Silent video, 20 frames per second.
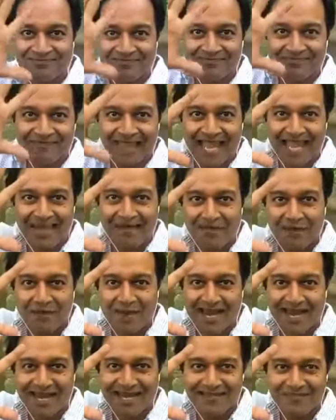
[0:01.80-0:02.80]
Hey
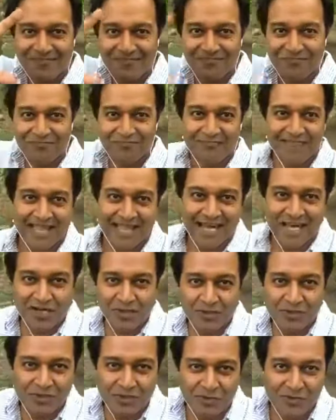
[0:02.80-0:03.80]
everybody, Anish
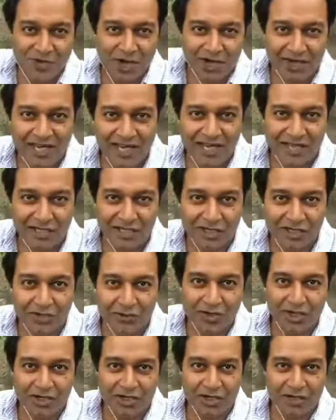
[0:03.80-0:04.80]
Majumdar here, career
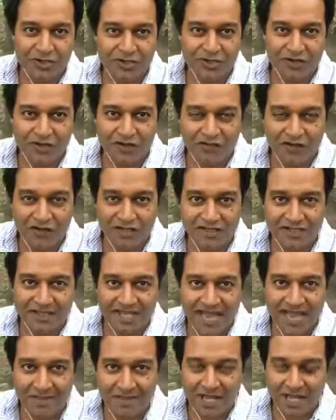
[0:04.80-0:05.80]
coach to the fiercely
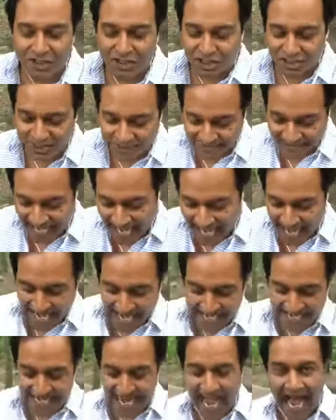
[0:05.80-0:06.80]
ambitious, and
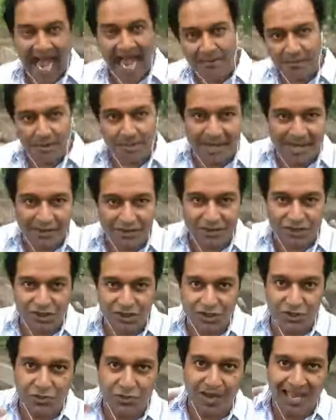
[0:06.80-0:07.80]
I'm about
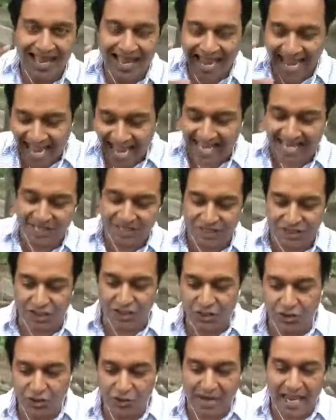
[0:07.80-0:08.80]
to head
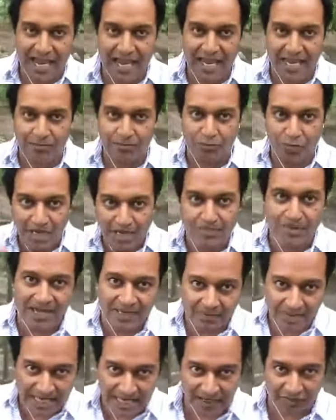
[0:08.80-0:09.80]
into a pretty big
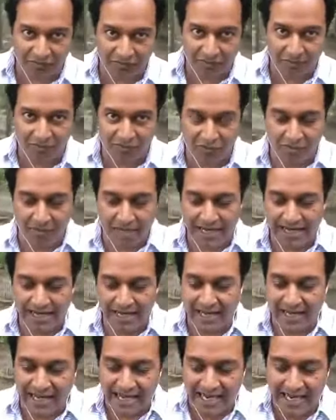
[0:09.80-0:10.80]
meeting for me,
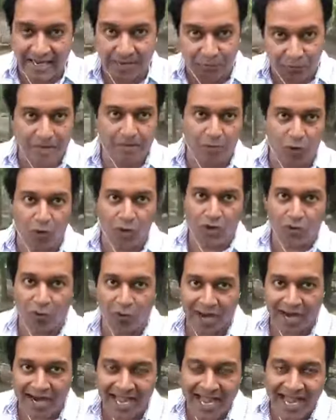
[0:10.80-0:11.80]
uh, a pretty important
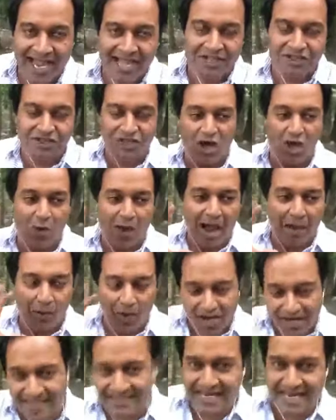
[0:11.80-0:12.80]
one. So I
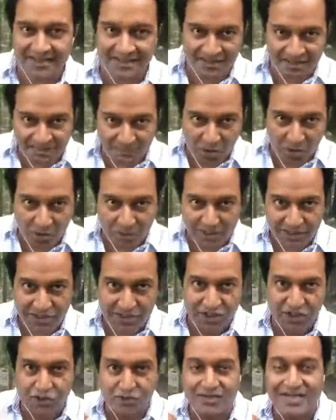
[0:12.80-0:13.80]
wanted to take this moment
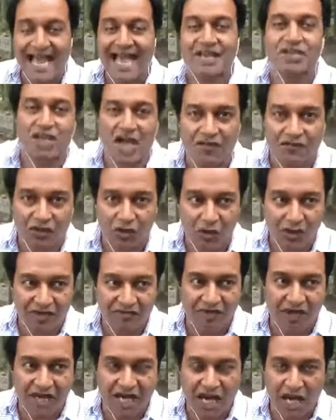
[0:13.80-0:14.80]
to dash off a quick
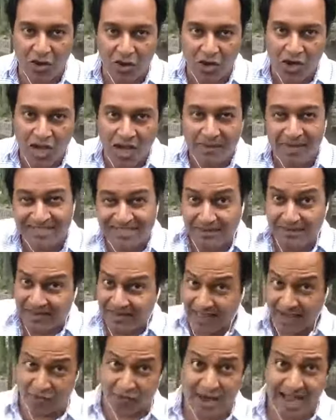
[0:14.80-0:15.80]
video about something
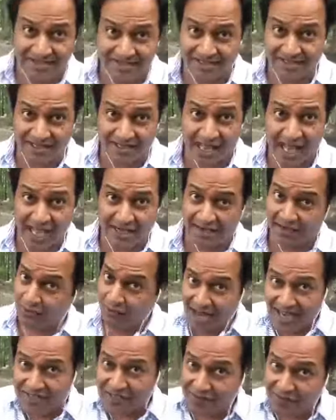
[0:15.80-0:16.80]
that arises a lot. It
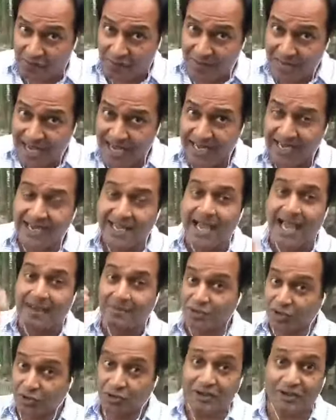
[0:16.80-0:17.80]
arises for me, I'm
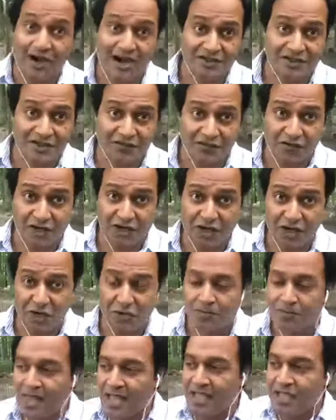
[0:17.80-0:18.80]
sure it arises for you,
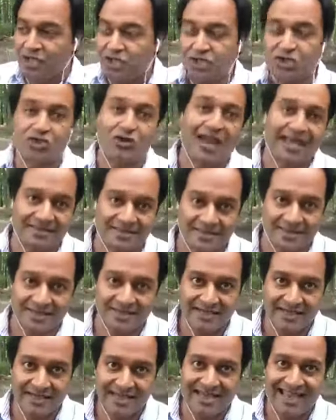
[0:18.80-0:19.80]
stress,
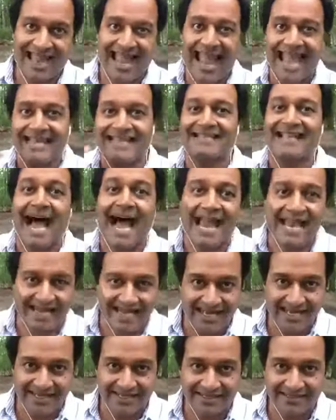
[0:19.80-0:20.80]

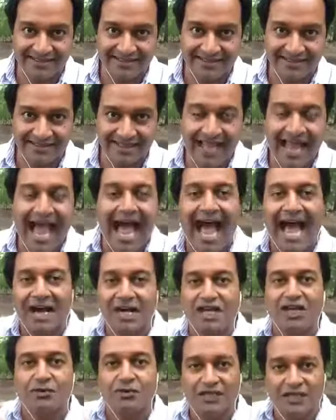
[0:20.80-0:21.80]
anxiety. How do
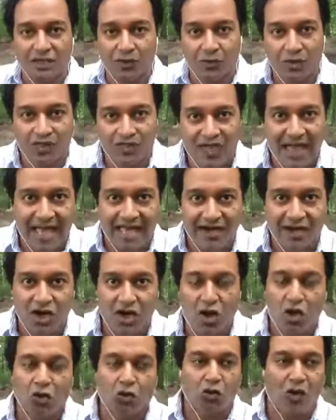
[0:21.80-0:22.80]
you deal with that
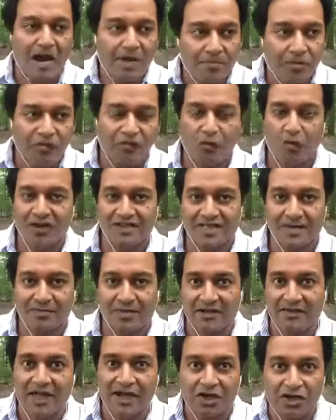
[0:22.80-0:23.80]
right before
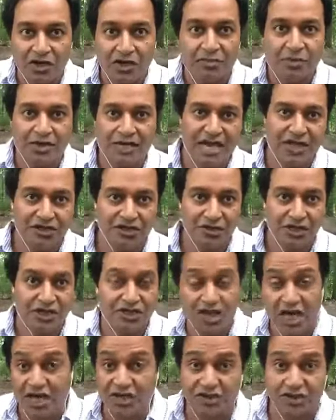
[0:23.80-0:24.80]
something that could potentially
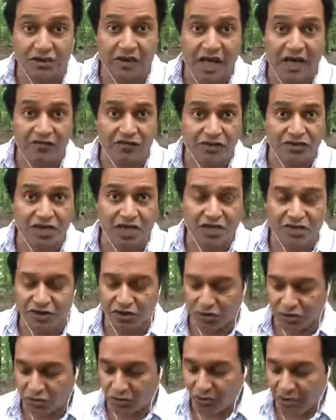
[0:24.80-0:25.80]
change your life or change your
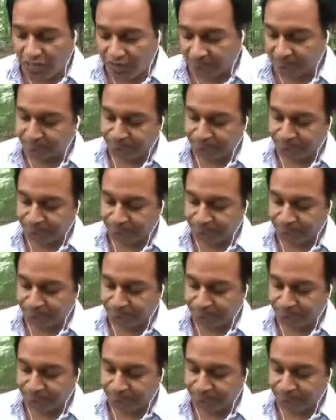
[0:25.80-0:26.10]
career?